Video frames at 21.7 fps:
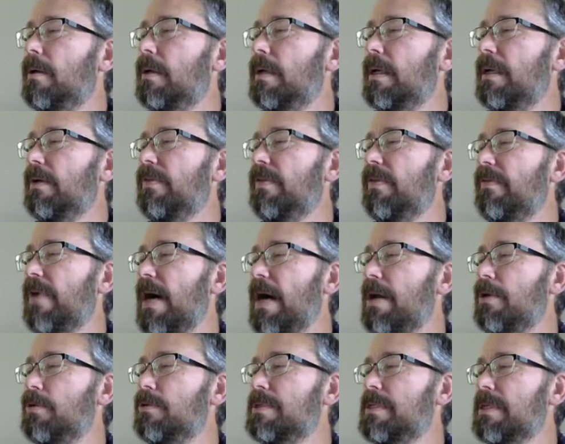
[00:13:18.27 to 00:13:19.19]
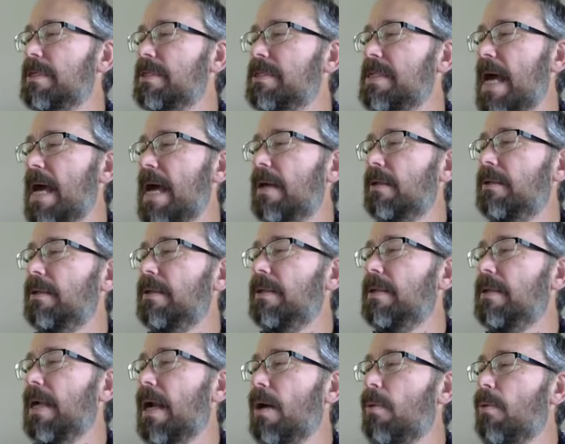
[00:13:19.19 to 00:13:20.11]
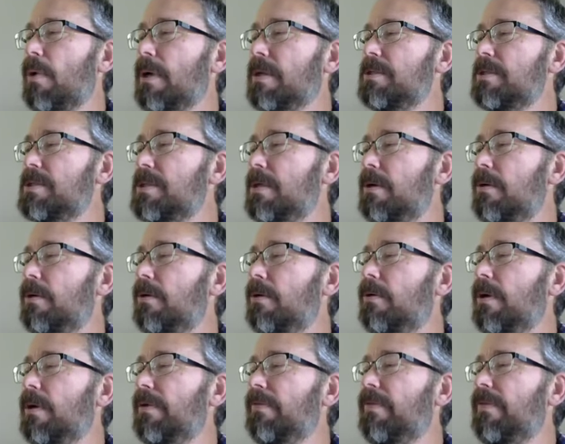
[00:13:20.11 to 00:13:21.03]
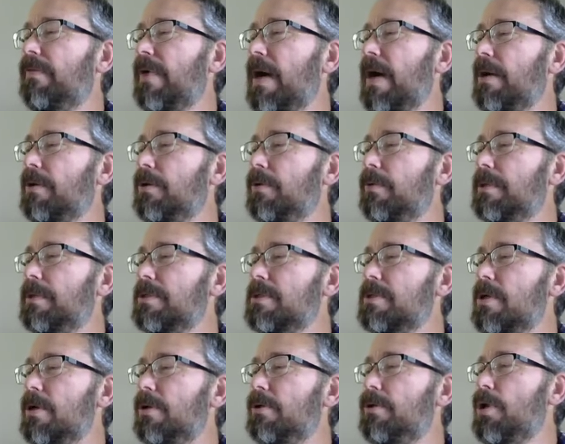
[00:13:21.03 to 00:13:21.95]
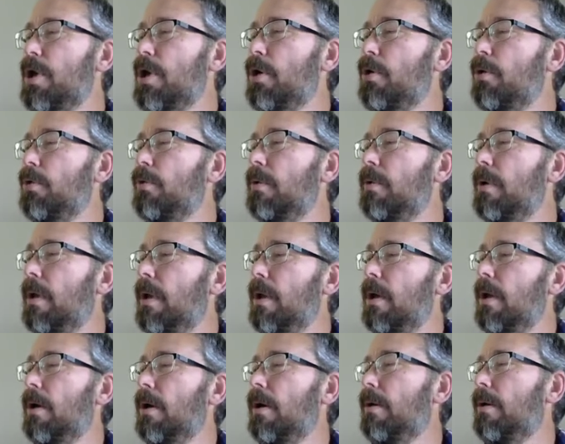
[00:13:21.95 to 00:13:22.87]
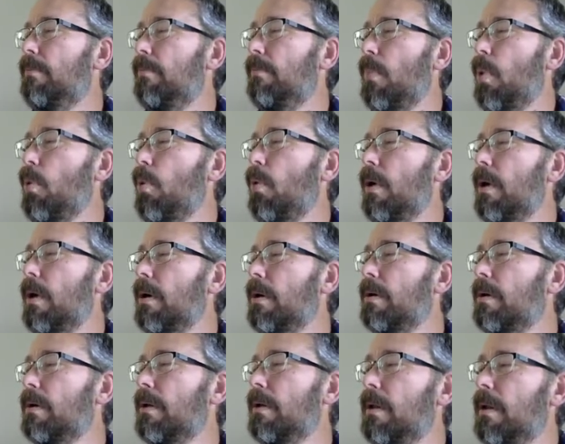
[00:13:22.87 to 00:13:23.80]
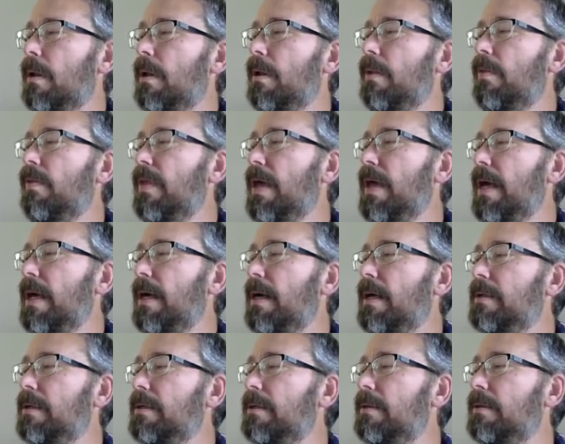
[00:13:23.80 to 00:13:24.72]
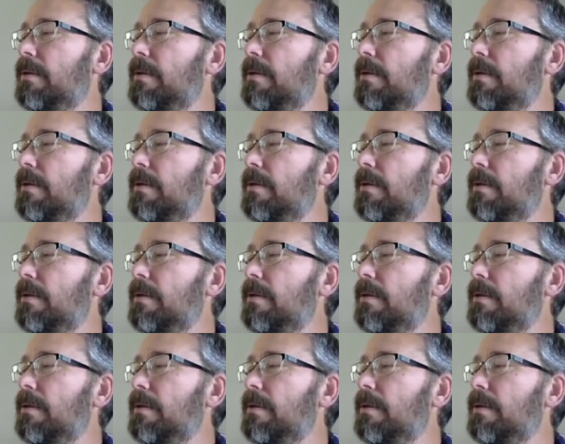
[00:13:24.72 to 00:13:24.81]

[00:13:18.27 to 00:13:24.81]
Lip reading: If the value is exactly, then I want a 0. If the value is no more than,